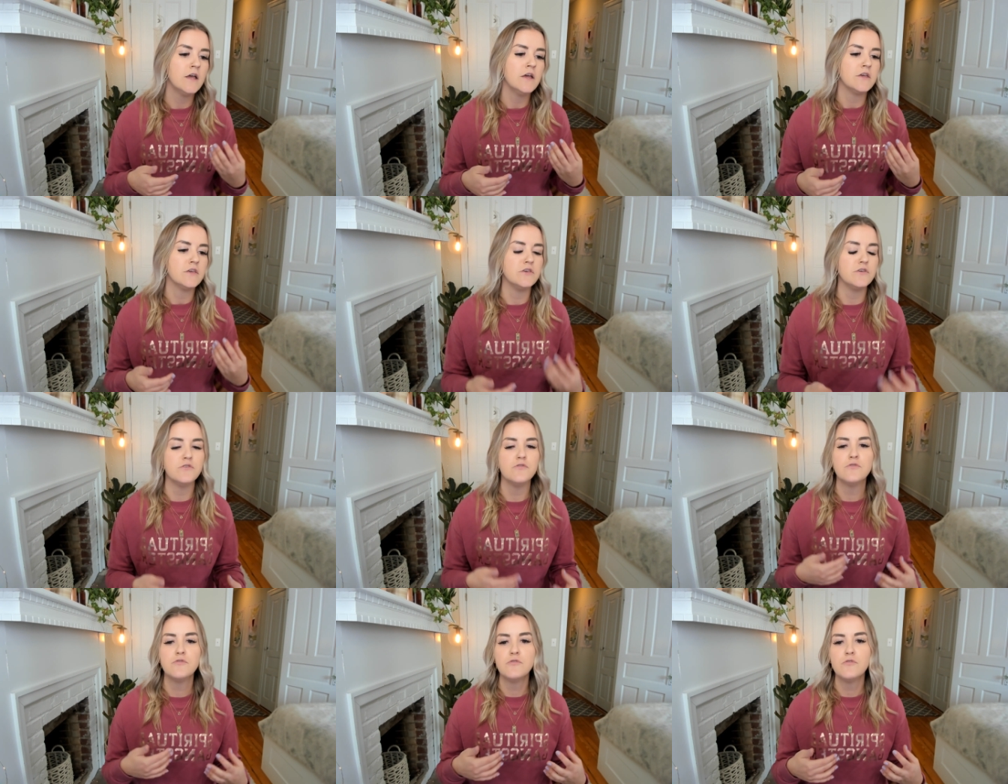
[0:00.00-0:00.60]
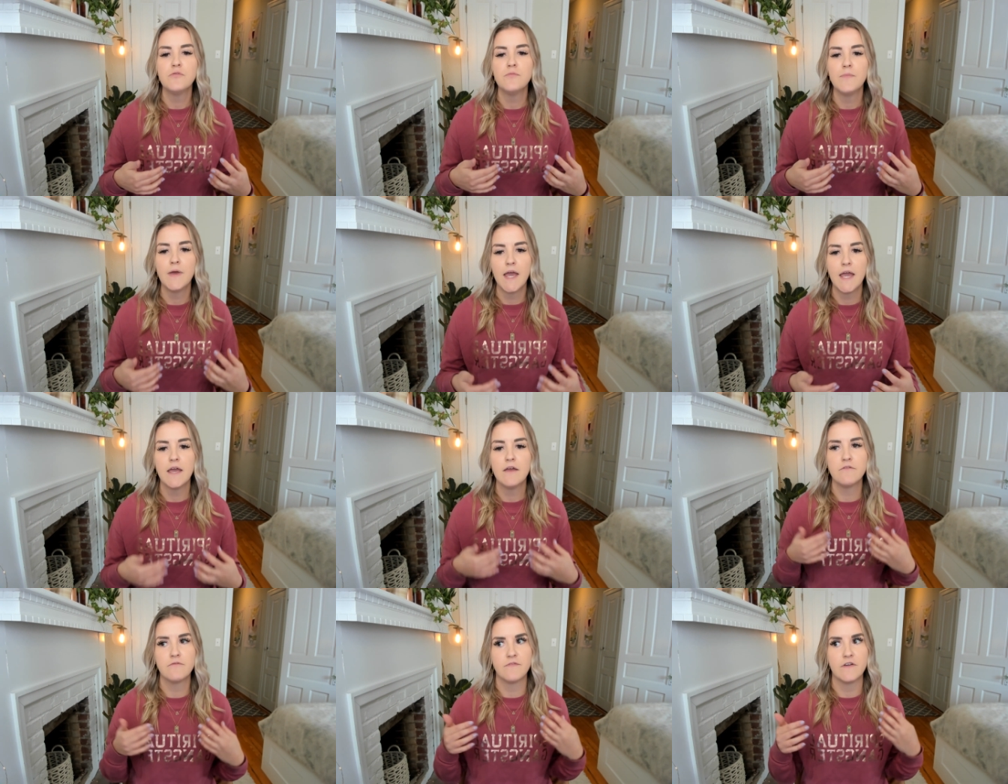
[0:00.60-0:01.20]
you
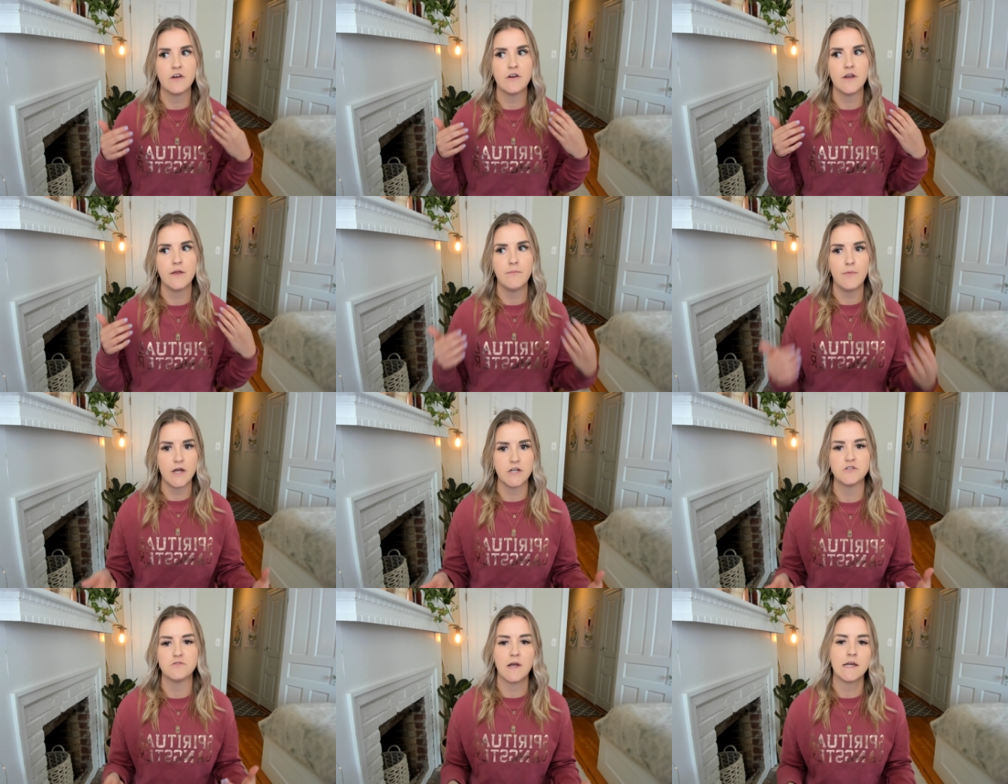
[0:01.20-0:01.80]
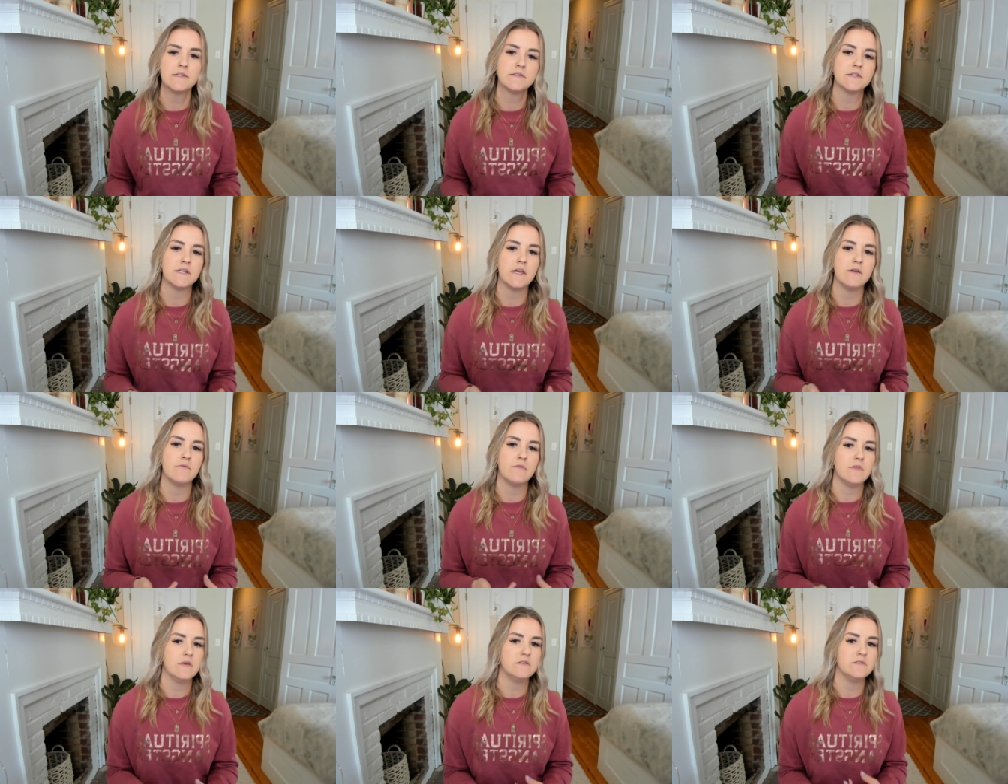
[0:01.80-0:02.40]
may very much resonate
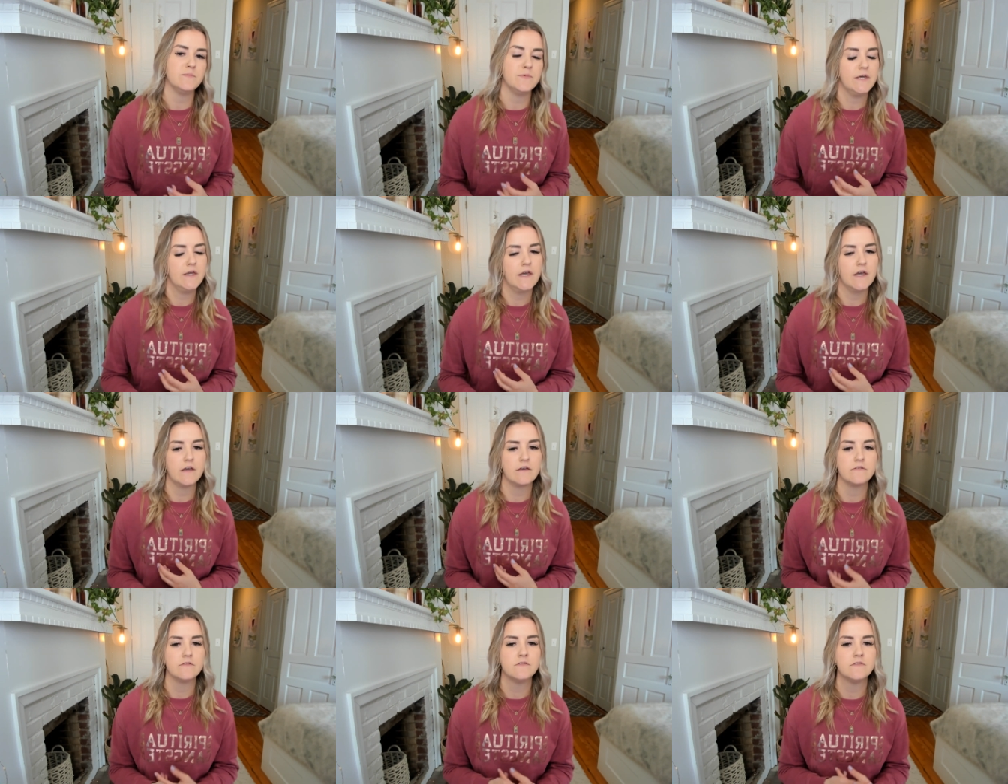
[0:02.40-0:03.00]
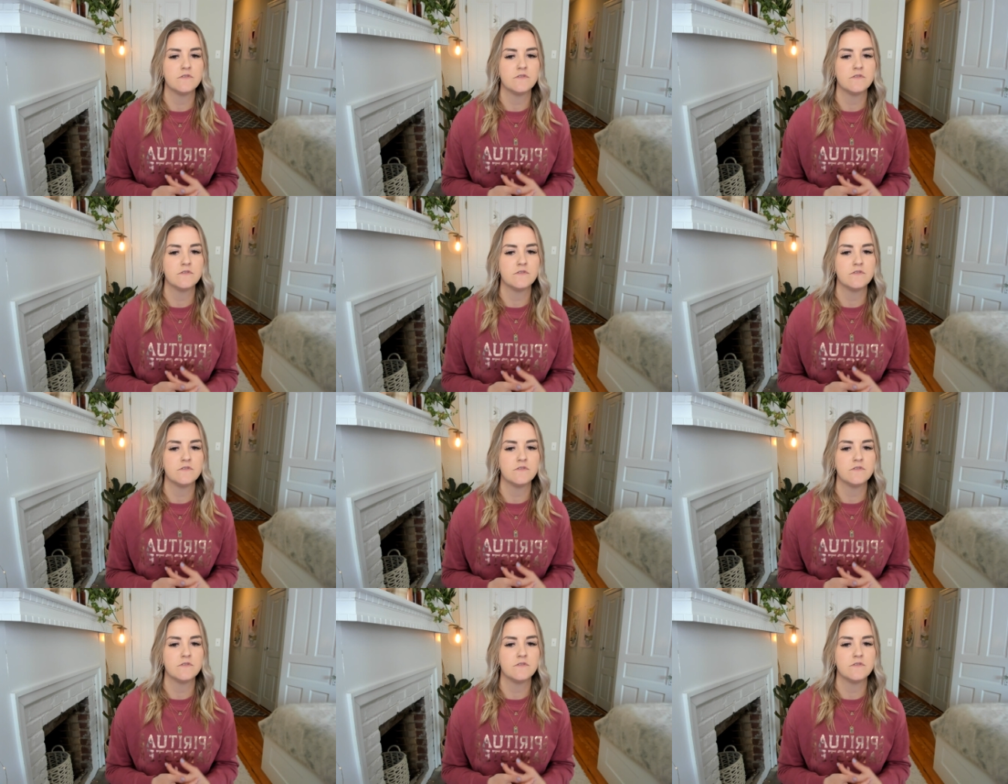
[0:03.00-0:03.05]
with these beings.